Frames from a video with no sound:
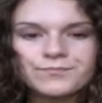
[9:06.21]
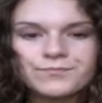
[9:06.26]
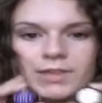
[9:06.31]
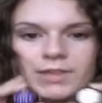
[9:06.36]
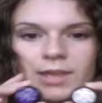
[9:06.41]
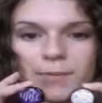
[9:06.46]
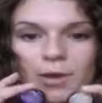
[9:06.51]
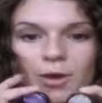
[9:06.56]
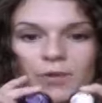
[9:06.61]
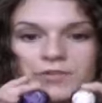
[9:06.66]

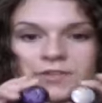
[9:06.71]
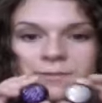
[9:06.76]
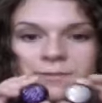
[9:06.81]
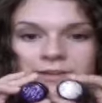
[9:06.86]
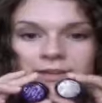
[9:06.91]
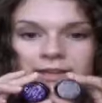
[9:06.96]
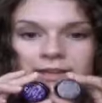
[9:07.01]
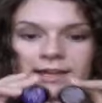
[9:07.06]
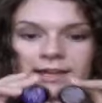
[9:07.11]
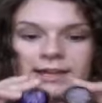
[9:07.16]
But
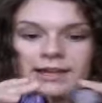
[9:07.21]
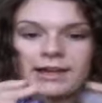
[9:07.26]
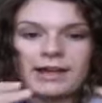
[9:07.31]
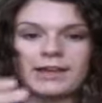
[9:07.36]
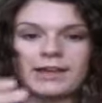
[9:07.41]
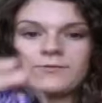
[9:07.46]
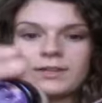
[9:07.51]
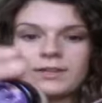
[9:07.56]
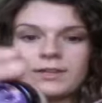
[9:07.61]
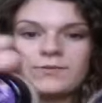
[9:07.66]
ultimately, I
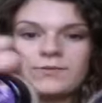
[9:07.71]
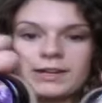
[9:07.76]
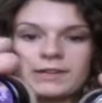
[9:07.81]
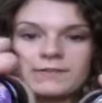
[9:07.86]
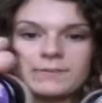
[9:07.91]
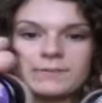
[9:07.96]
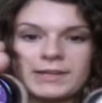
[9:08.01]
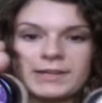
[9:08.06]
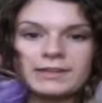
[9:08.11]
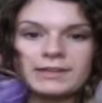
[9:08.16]
really
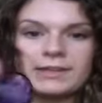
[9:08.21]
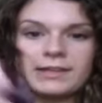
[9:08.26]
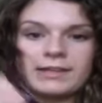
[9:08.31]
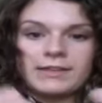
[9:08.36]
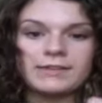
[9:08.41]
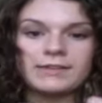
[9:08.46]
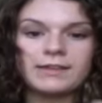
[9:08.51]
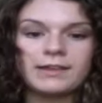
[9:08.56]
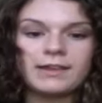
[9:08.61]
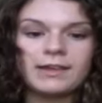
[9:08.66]
recommend
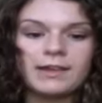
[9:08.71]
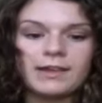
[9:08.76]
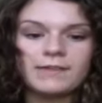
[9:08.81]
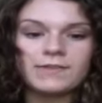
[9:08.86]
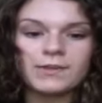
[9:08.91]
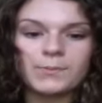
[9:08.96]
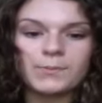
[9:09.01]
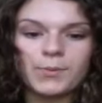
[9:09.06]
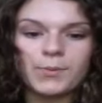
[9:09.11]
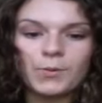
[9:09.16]
these.
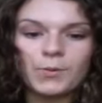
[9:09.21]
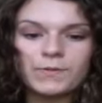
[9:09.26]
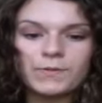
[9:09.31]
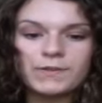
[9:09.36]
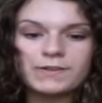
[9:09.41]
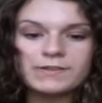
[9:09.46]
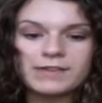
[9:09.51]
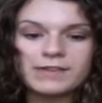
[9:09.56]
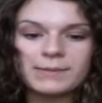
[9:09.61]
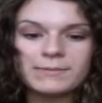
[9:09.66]
They're both the
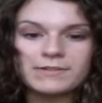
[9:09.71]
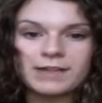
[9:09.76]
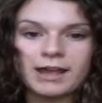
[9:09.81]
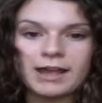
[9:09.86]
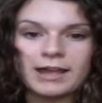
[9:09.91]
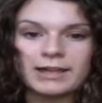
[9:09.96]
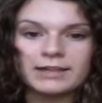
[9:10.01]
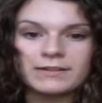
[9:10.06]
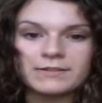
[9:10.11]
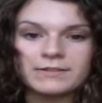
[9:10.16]
same
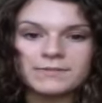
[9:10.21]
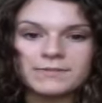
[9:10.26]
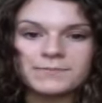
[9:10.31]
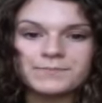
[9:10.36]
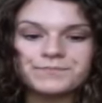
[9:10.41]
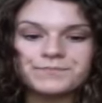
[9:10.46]
size.